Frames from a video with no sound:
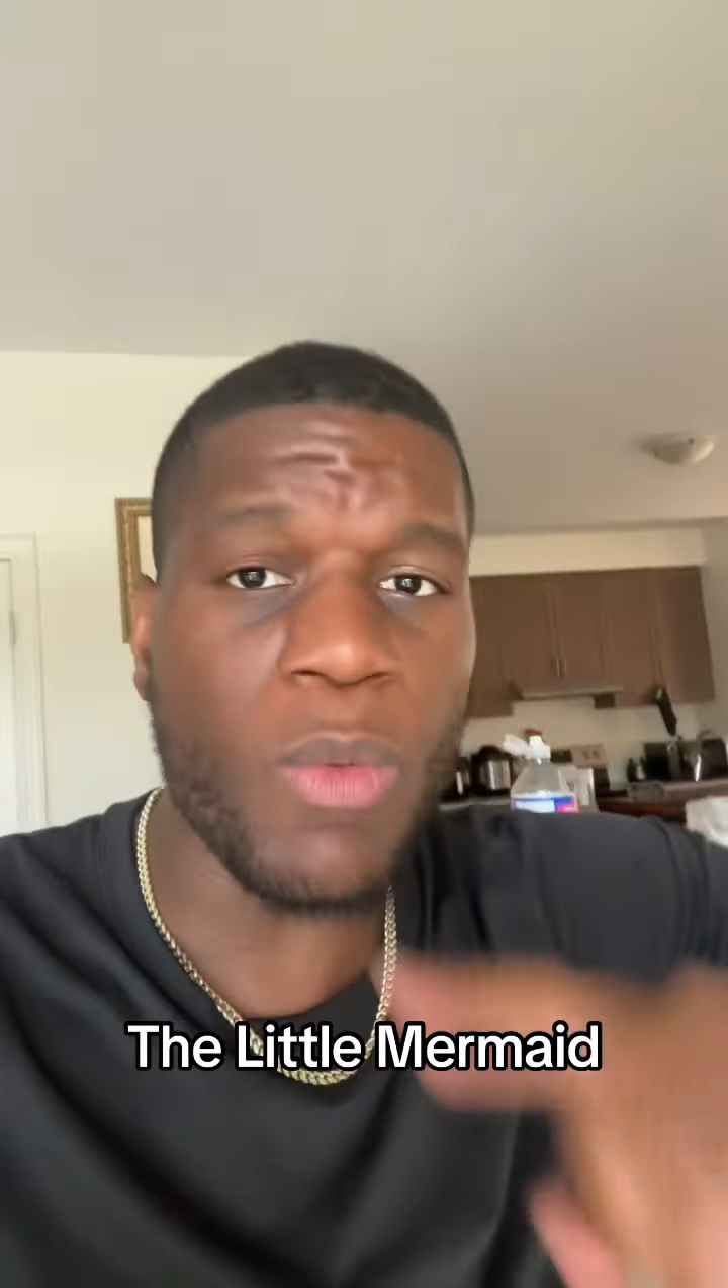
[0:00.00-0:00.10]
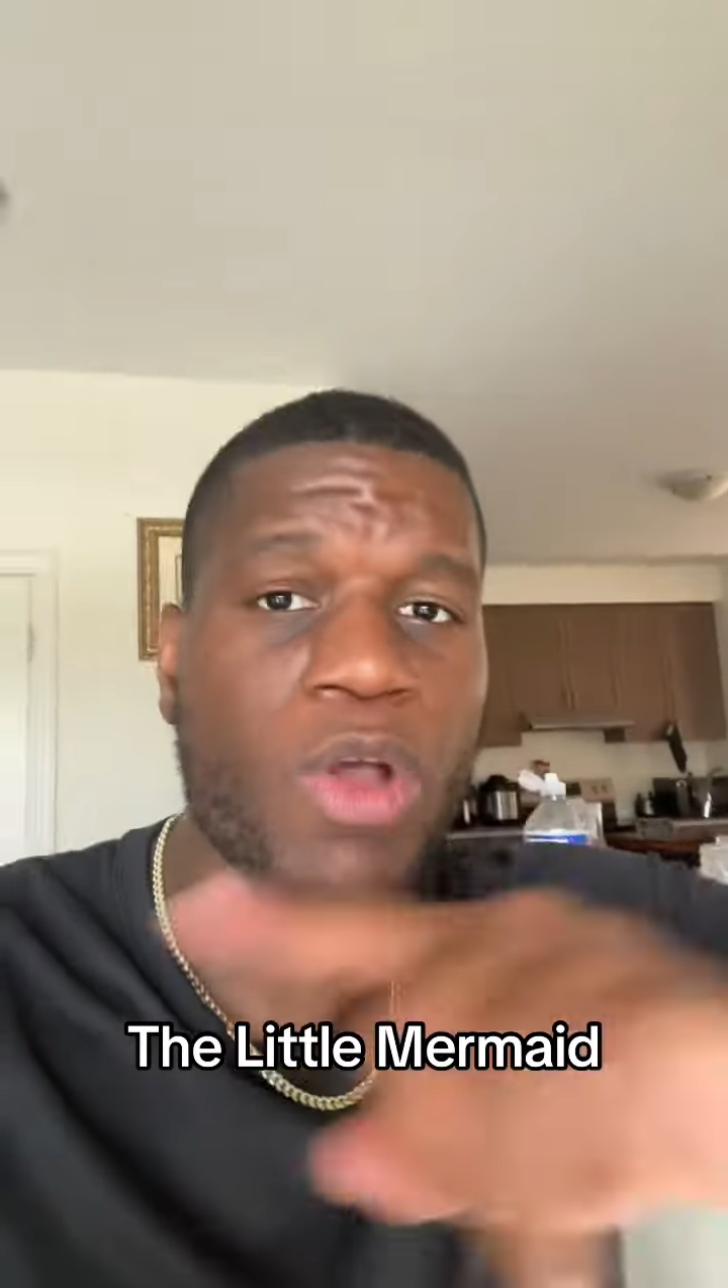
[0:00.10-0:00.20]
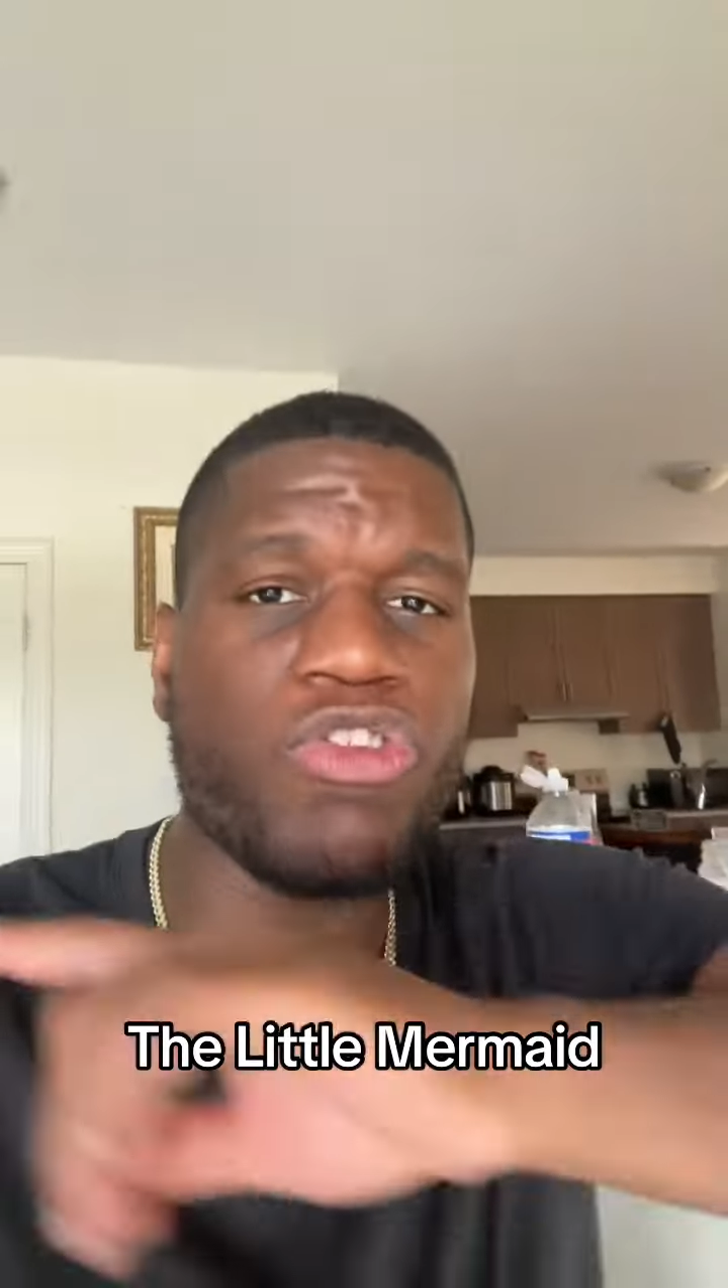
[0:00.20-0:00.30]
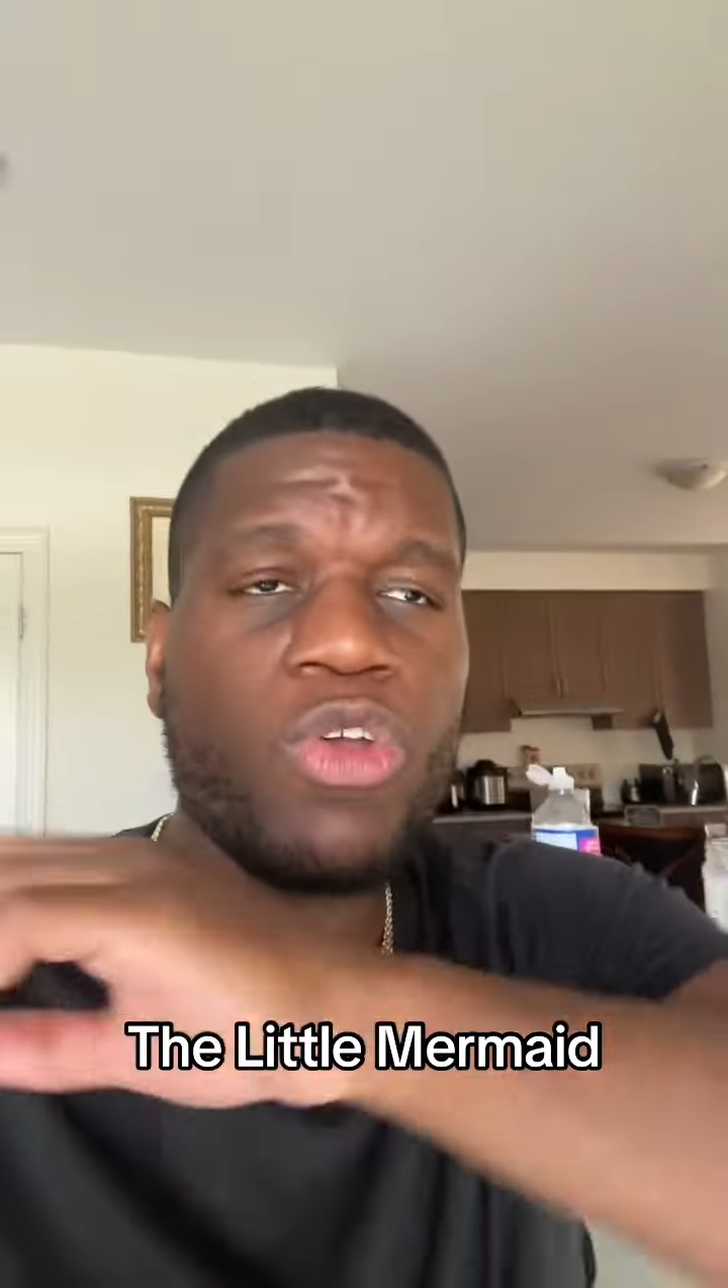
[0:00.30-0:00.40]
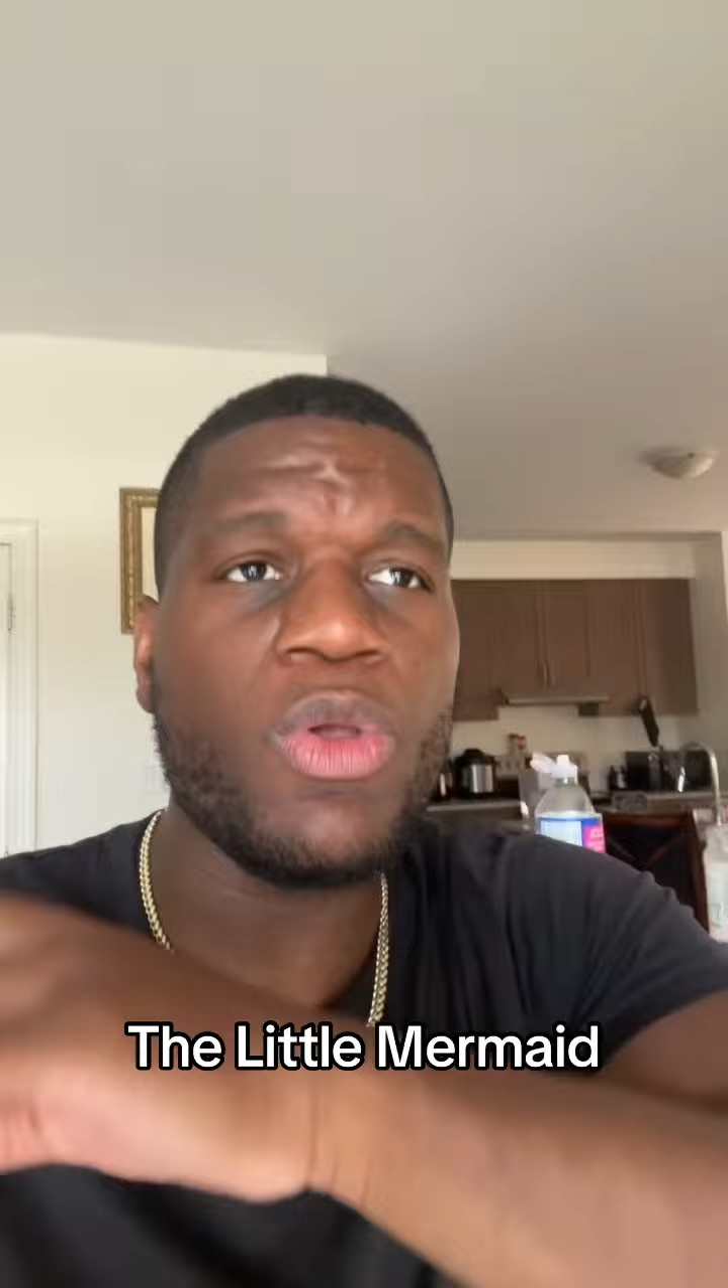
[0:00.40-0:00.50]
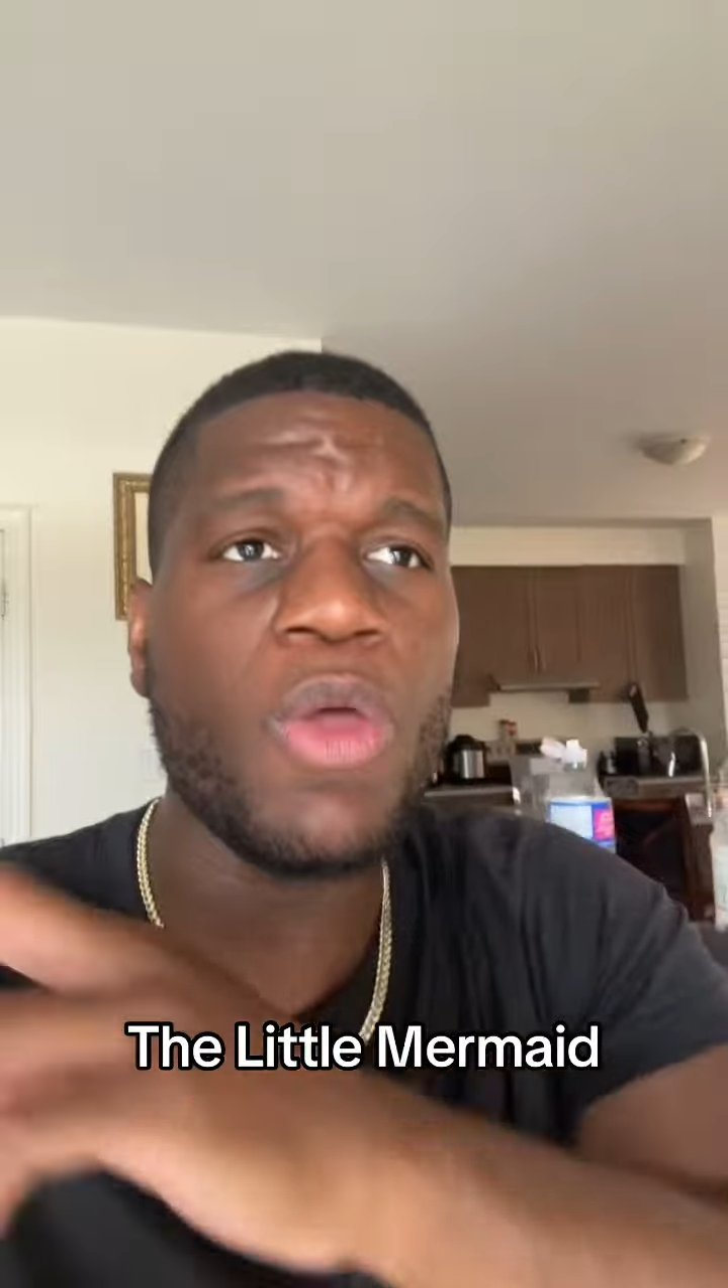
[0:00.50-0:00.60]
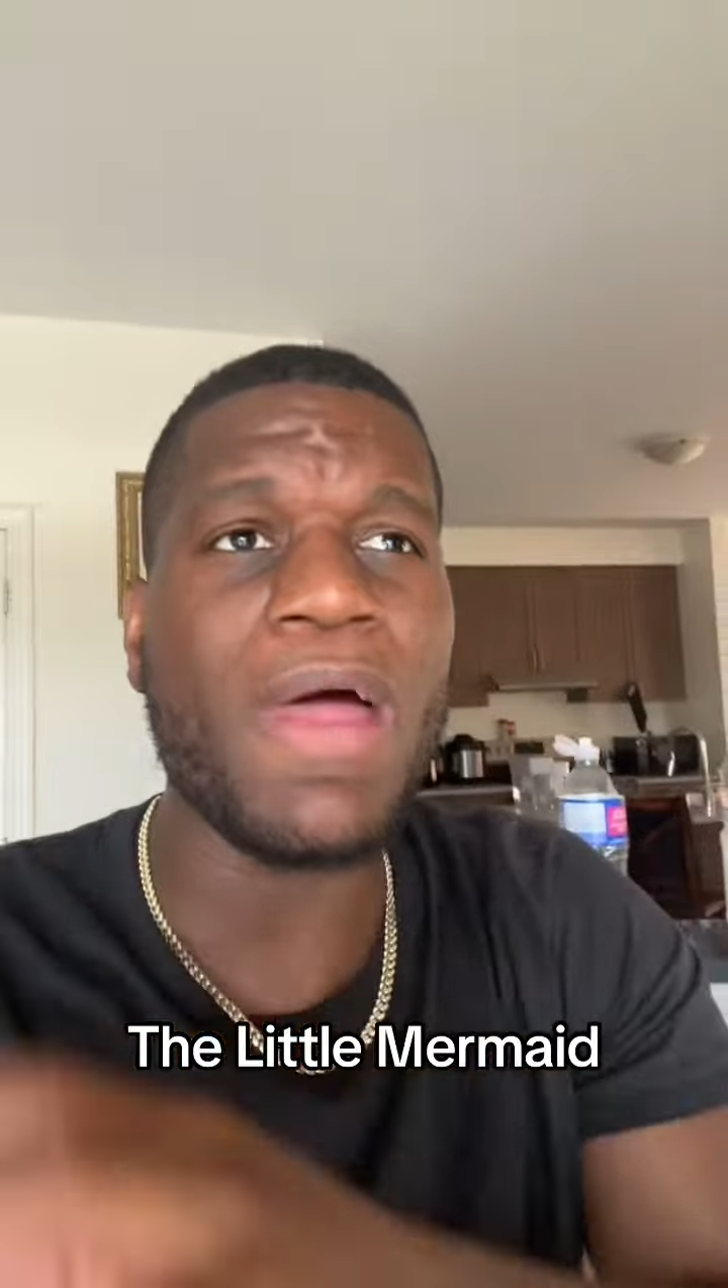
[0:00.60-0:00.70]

I want you to know